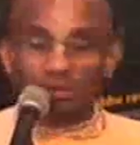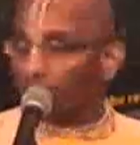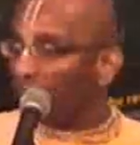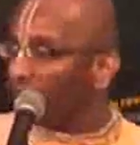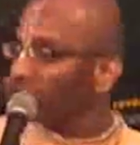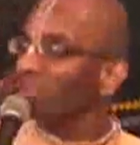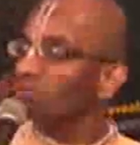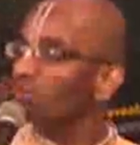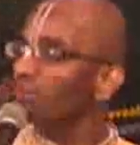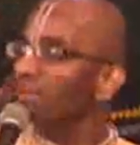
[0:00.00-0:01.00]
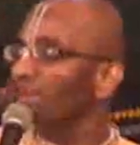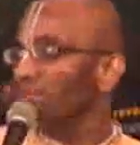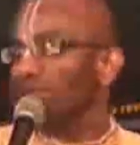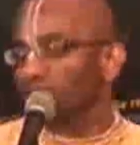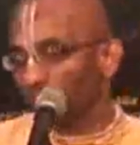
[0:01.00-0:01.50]
by which people can
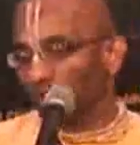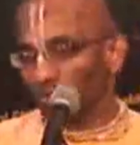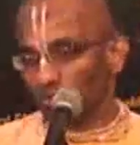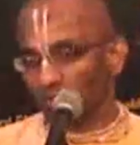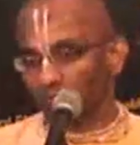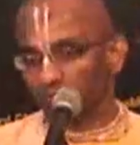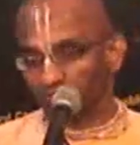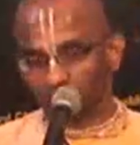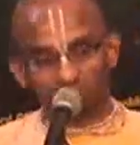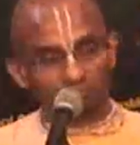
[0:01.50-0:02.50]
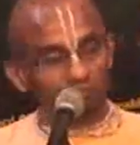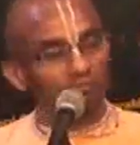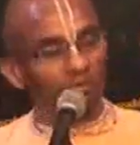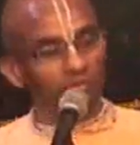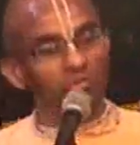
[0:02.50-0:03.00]
become spiritual.
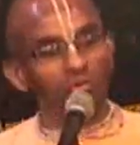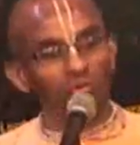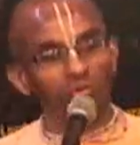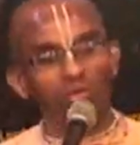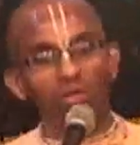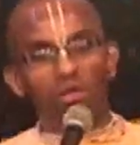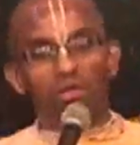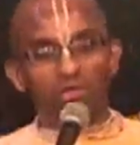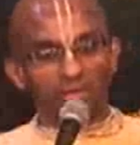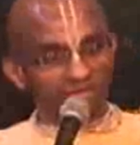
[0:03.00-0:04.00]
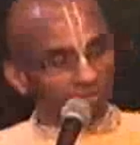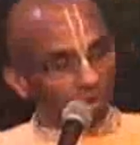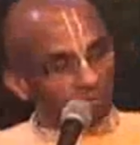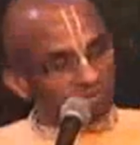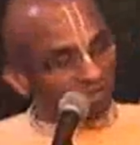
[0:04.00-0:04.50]
So, there is an
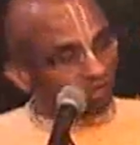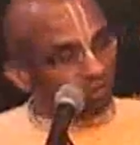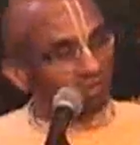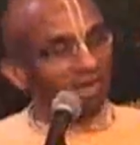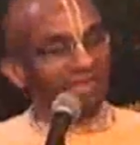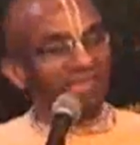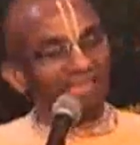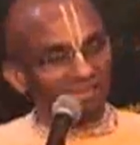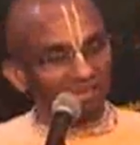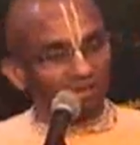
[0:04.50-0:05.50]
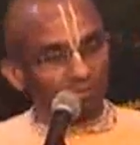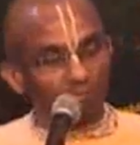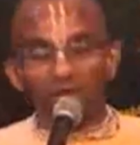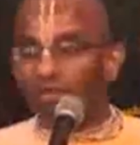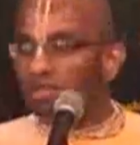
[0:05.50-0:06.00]
objective criteria.
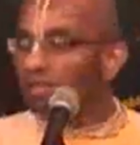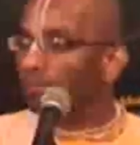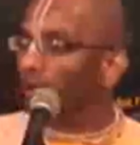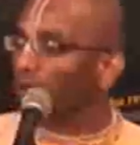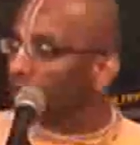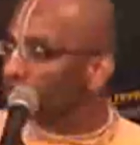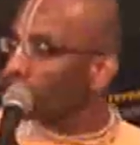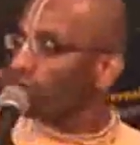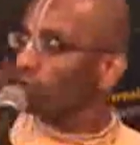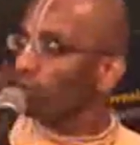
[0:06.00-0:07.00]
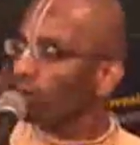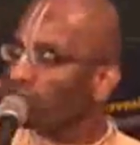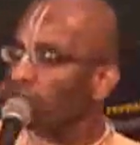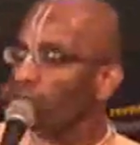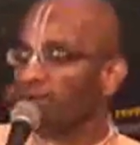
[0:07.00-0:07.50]
Bhakti
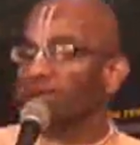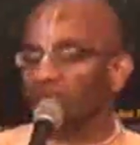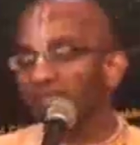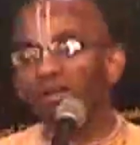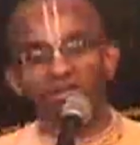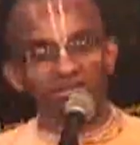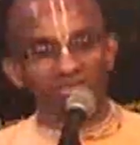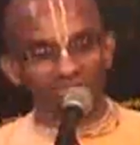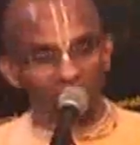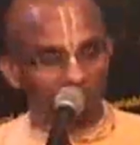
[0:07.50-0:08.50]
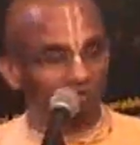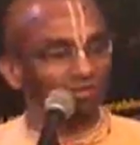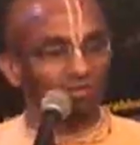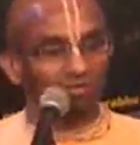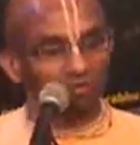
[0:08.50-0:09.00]
pareshanubhava viraktir
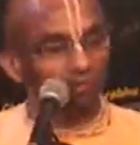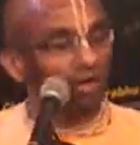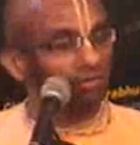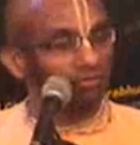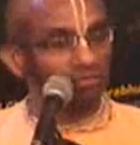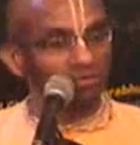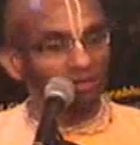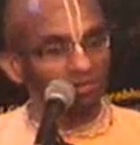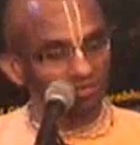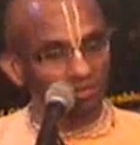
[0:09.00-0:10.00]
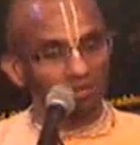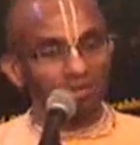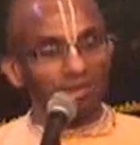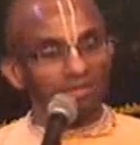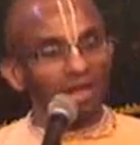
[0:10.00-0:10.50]
anyatracha. The Bhagavatam says
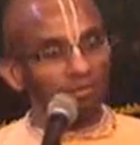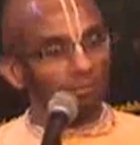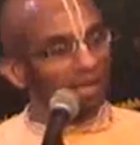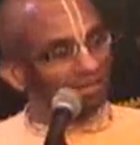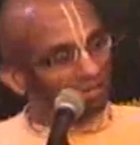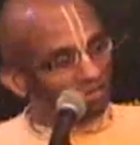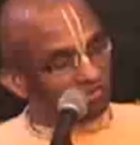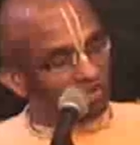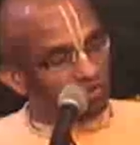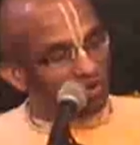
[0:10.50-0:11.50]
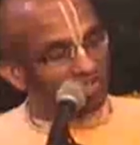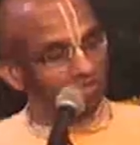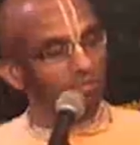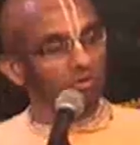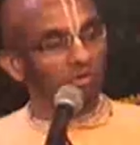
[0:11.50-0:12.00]
that where there is genuine
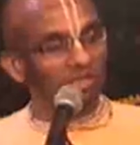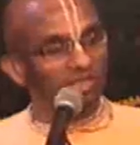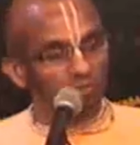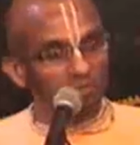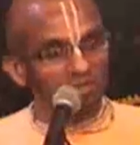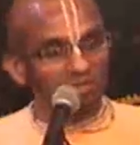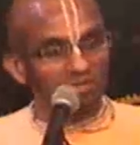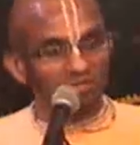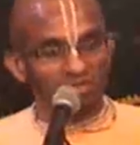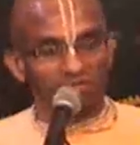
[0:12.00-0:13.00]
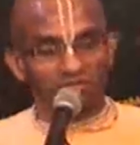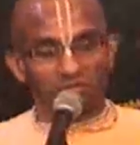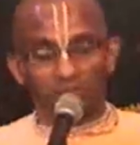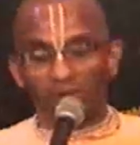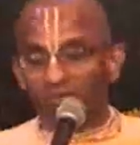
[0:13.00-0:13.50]
spiritual experience, there
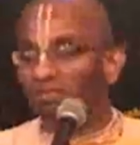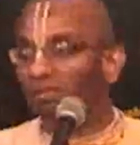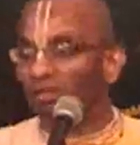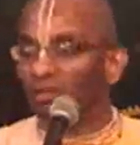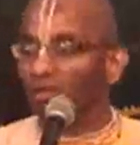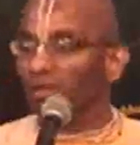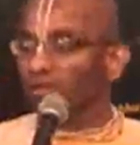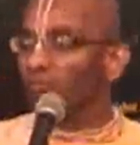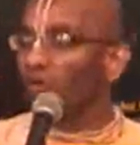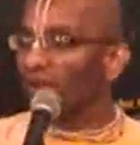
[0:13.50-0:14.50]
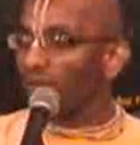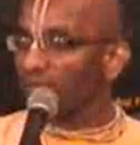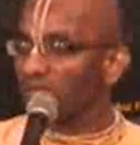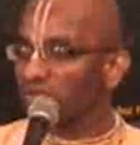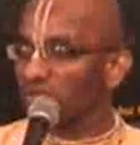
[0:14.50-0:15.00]
is bhakti, then what
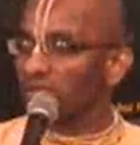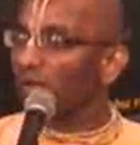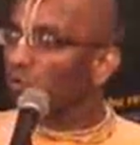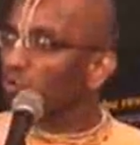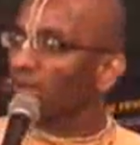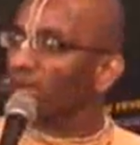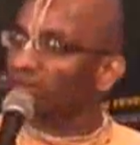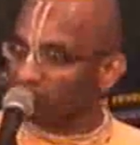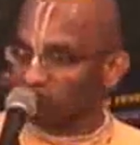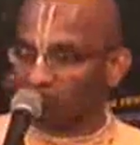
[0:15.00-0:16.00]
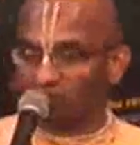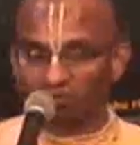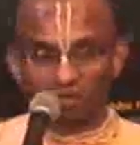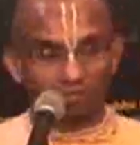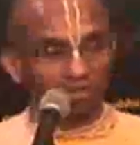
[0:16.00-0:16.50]
happens? There are two characteristics.
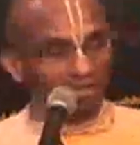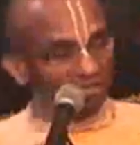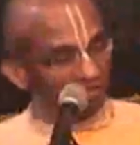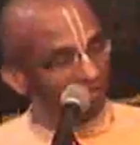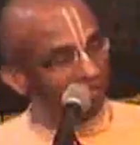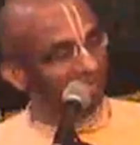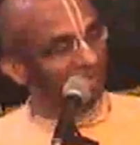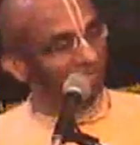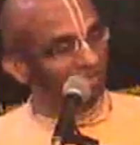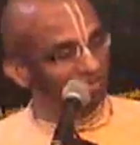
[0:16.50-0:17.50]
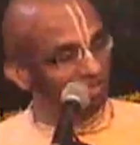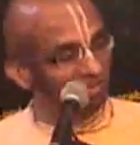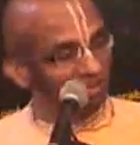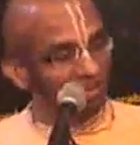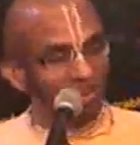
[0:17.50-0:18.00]
There is one internal
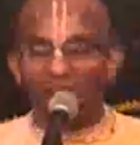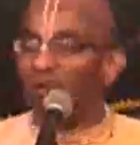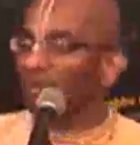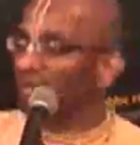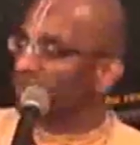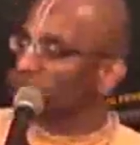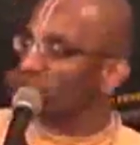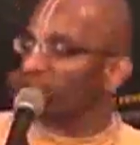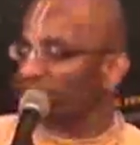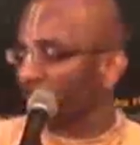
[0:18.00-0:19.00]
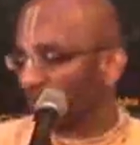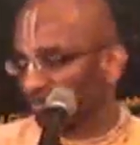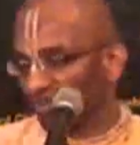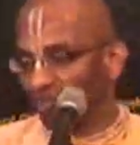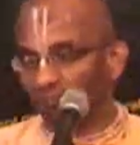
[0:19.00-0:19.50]
characteristic and one external
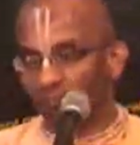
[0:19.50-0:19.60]
characteristic.